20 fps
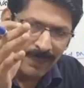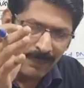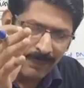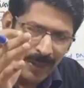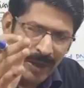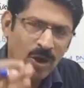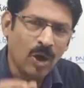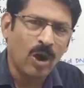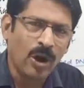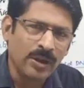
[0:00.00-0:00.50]

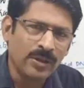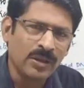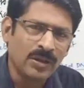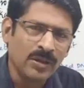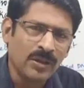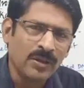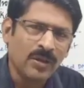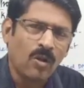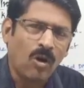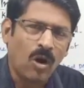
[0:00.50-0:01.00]
Because
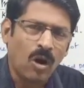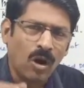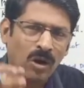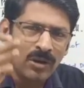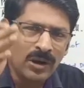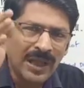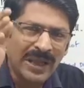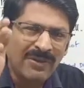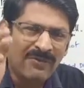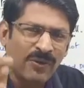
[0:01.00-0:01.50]

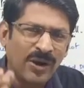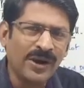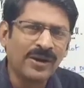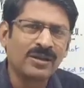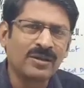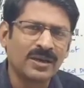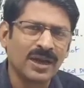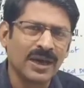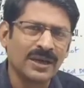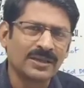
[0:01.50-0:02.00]
only one
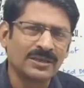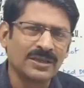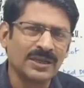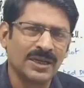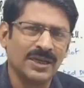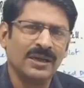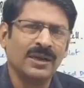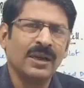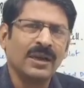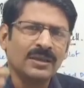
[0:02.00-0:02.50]

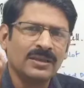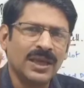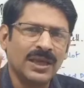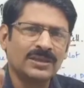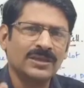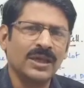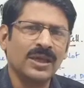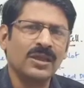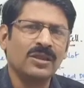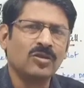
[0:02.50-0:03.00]
structure
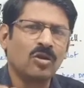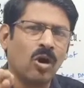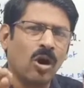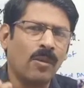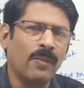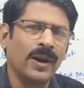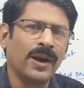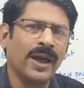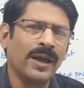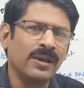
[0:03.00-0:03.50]
that is
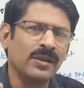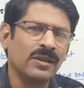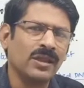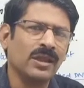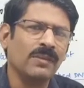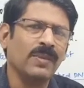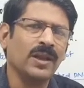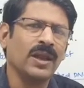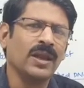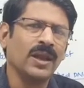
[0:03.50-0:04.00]
common and
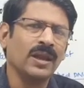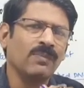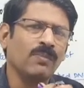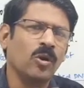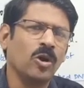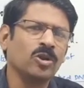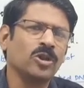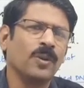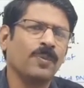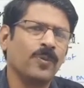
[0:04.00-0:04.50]
similar in
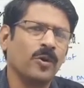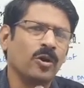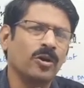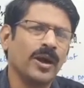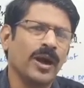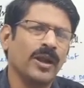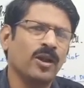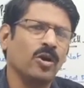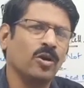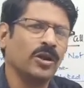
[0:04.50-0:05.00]
both the
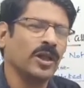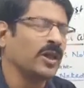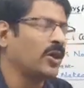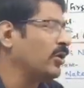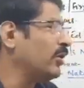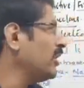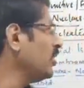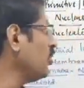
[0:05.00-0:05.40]
prokaryotic and